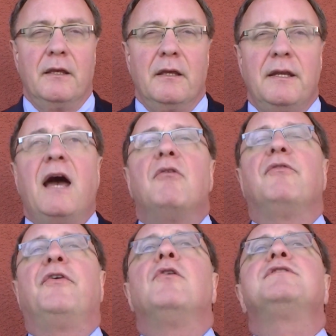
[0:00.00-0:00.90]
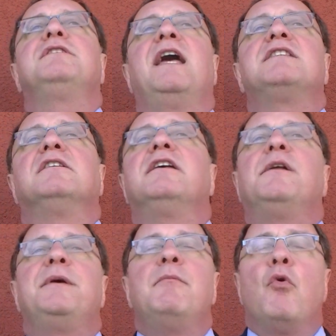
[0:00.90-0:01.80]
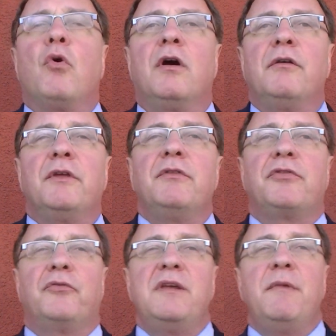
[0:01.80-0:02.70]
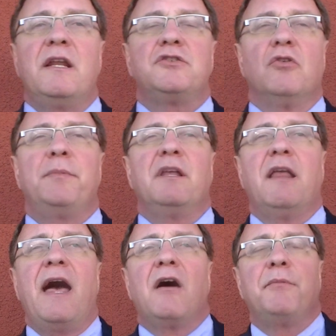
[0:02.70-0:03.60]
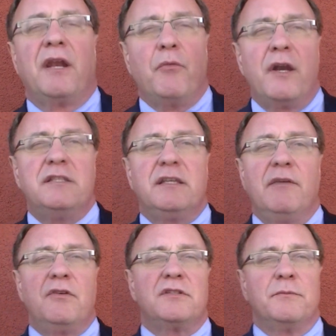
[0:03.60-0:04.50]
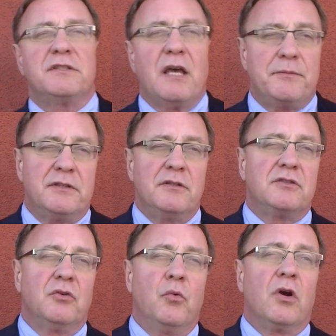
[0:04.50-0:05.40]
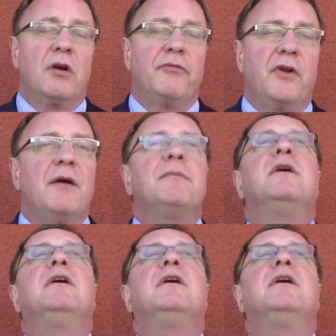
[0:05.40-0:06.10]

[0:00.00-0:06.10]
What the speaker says: Now, folks, that's a little bit more than the 3 minutes you'll be allowed, but I wanted to give you some substance to work from,